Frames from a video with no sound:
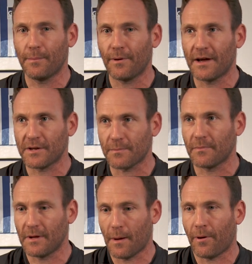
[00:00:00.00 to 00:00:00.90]
playing
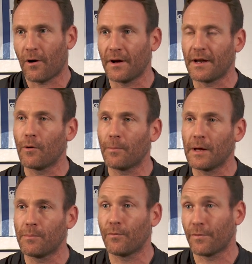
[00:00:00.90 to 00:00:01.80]
a part in helping
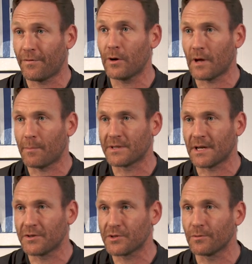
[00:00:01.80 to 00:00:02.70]
people fulfil their
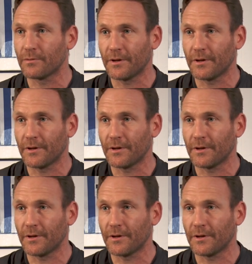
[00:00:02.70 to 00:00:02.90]
potential,